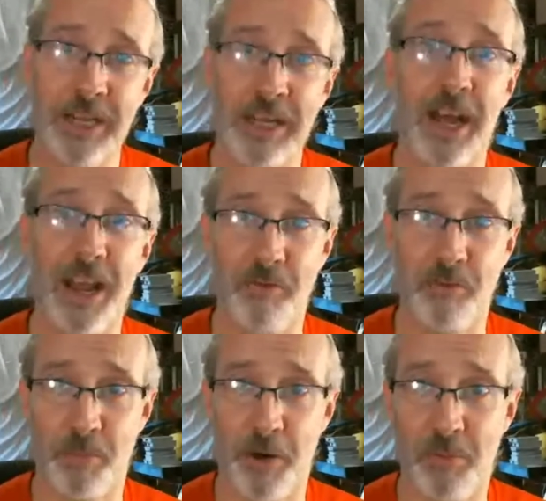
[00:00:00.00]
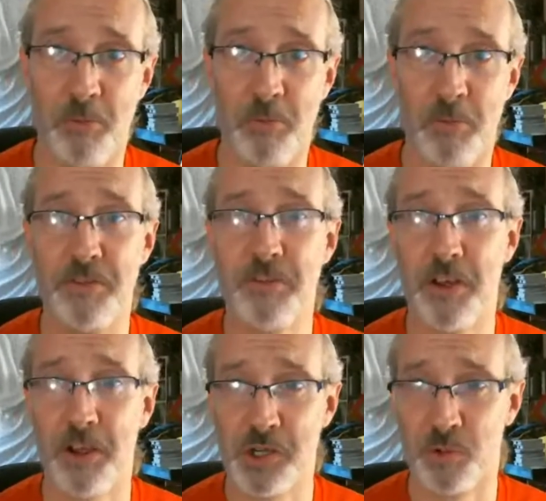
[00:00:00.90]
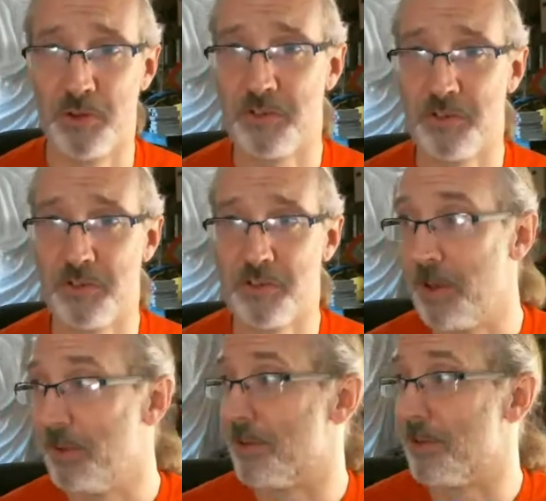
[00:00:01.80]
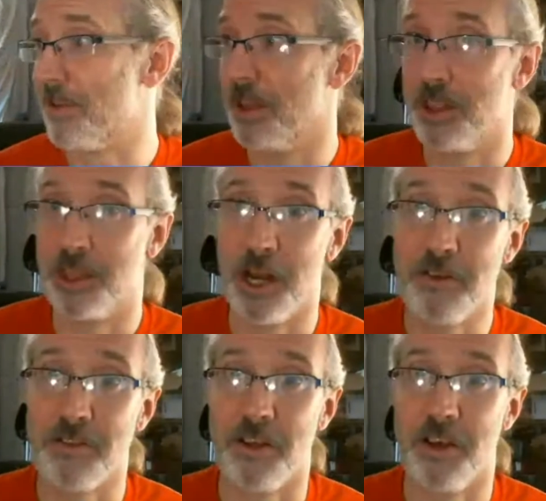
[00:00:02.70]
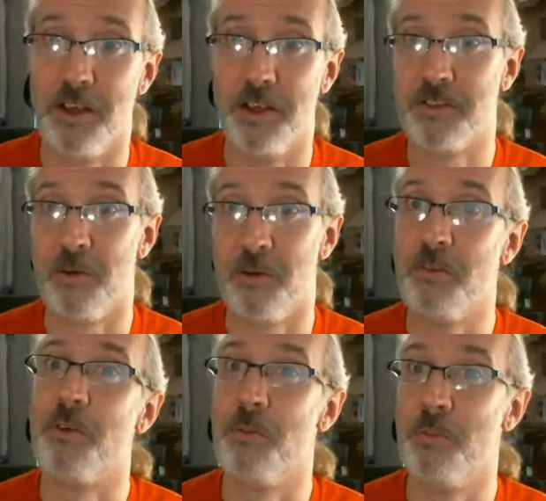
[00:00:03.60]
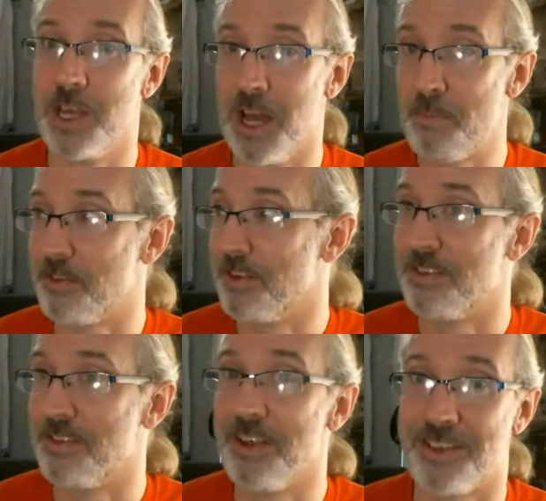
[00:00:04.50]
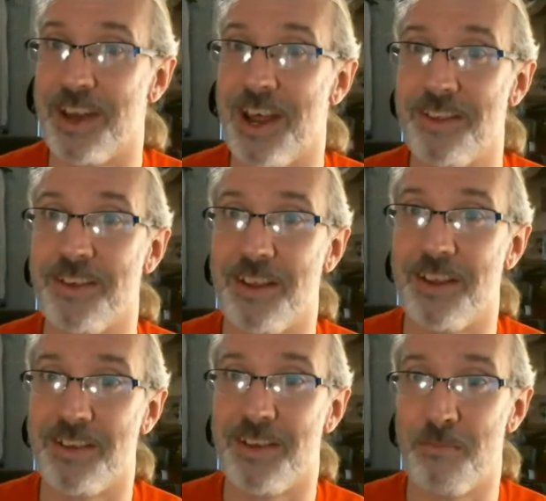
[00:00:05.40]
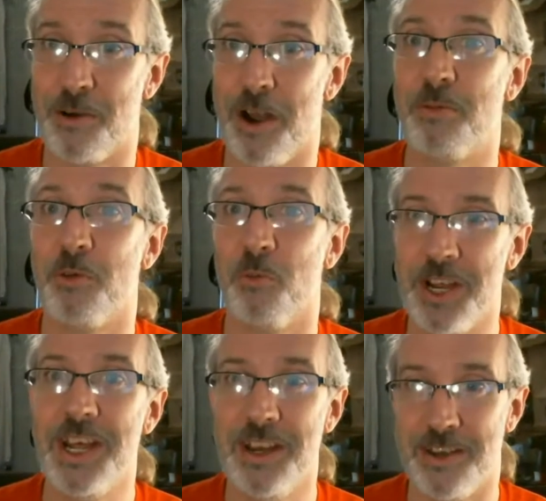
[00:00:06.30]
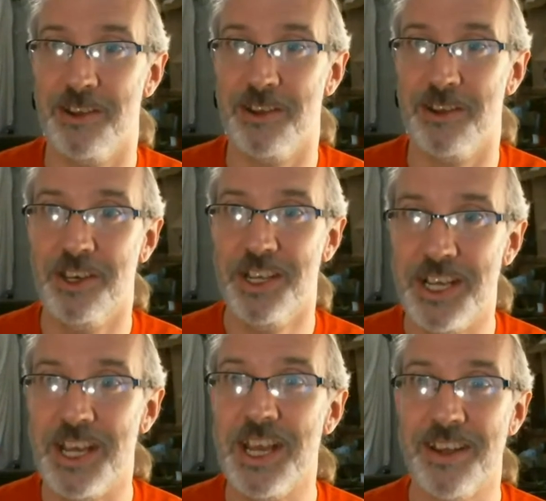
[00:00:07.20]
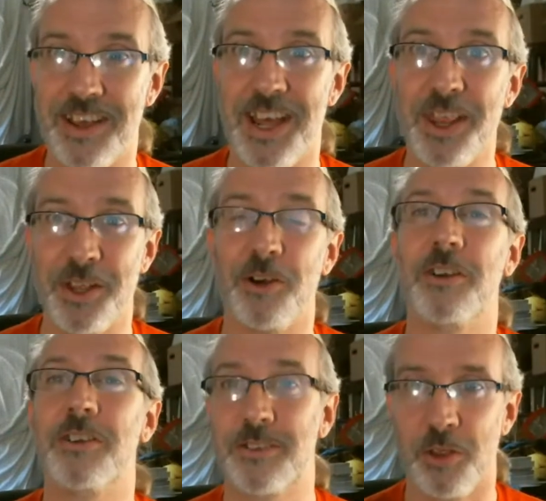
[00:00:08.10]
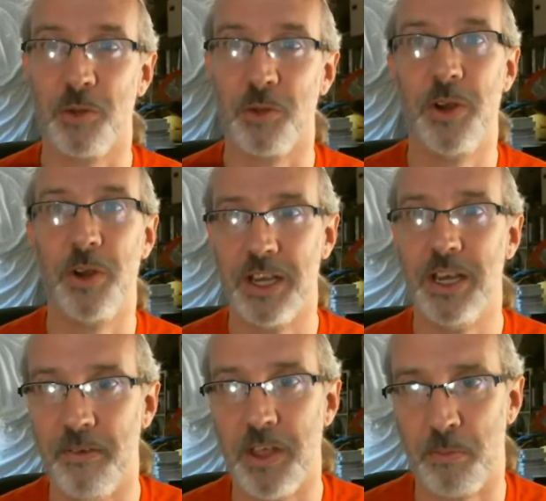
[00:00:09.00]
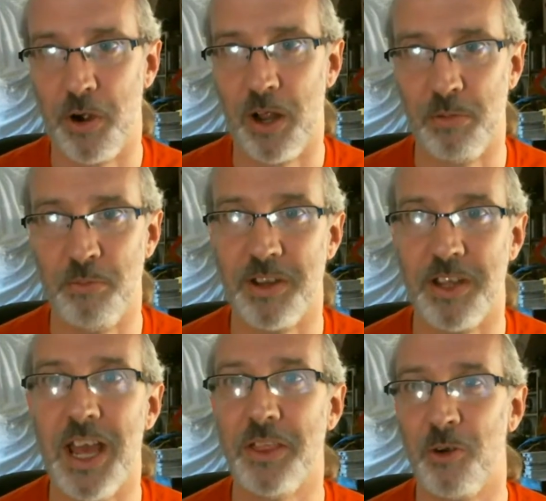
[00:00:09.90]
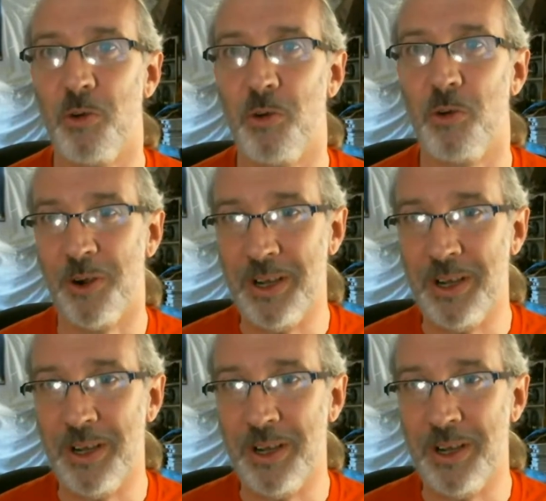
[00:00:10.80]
I have a problem with sexual stuff, and there's someone from the opposite sex that has that same problem. We need to get together so that we can have that problem together, or